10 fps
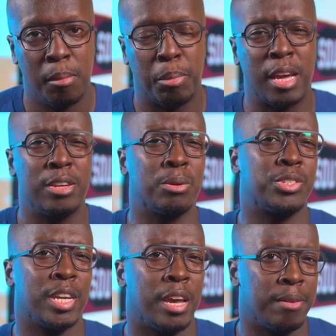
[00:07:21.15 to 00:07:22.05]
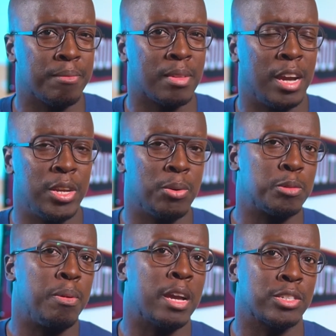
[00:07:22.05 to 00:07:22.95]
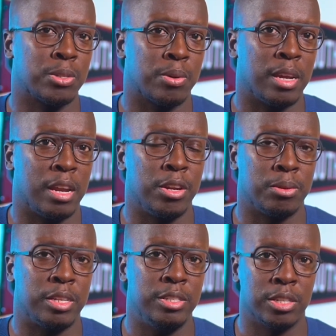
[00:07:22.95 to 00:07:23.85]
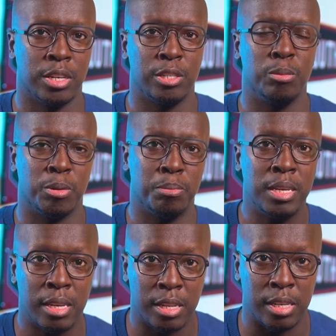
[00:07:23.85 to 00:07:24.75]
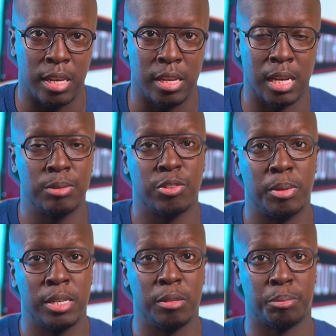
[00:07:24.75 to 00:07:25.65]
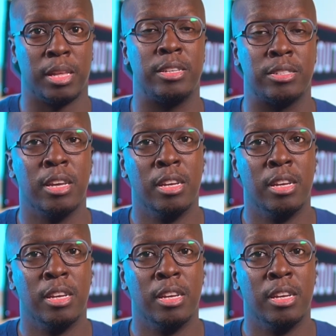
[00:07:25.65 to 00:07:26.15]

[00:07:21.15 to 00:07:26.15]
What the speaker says: But I know Chad. I know his backstory, and I know that he's a good human being, and it comes from a good place.